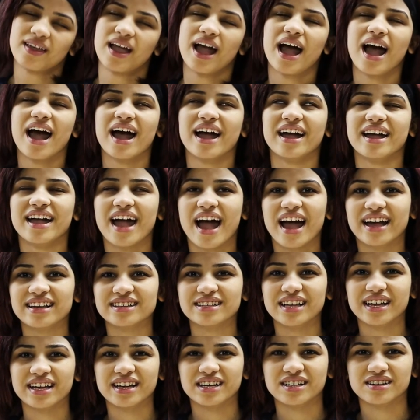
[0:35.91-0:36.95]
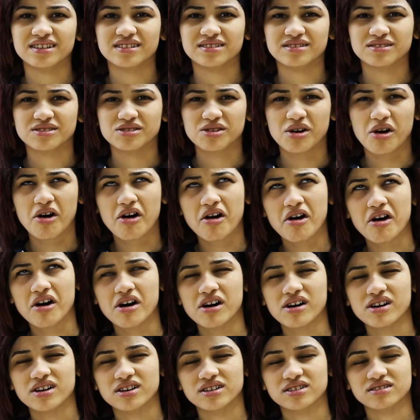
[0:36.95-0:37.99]
Hi, I'd like a
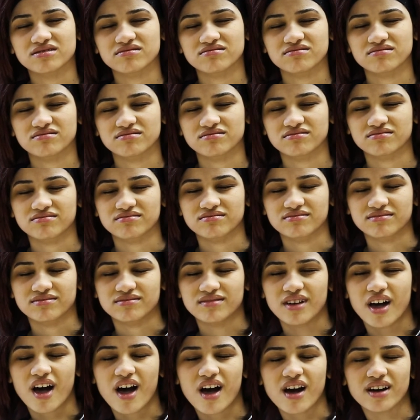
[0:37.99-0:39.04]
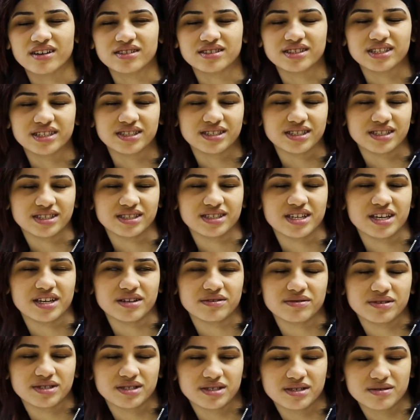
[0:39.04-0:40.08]
tall, hardly
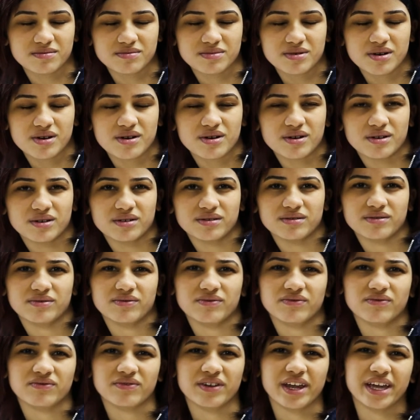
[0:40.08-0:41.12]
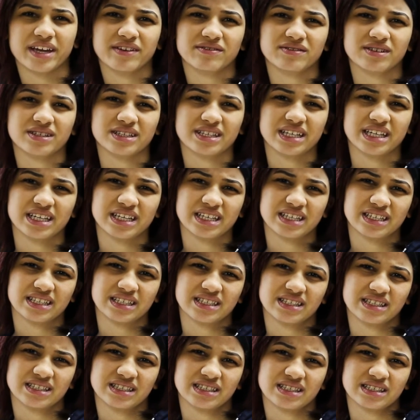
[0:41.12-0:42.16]
distinguishable,
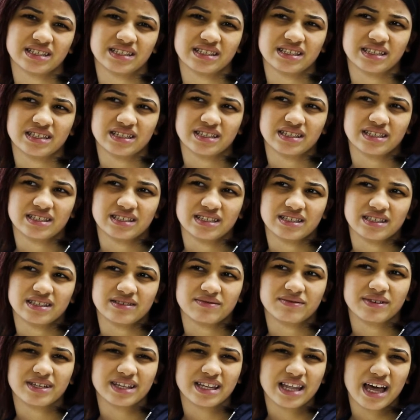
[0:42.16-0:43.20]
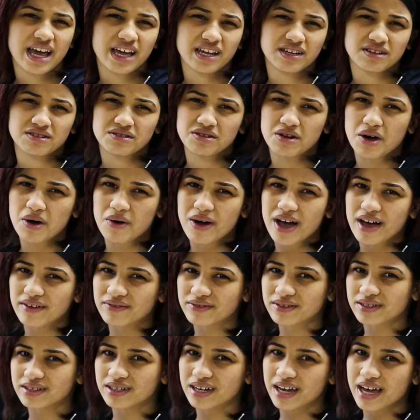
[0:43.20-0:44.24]
flavorless, with like no
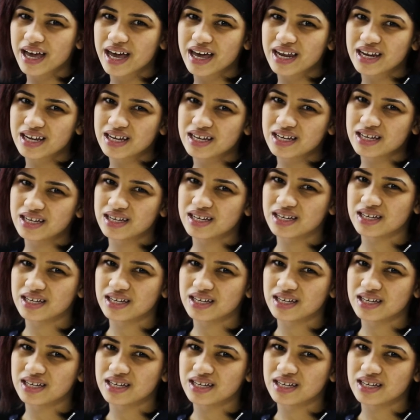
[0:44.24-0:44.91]
effort added.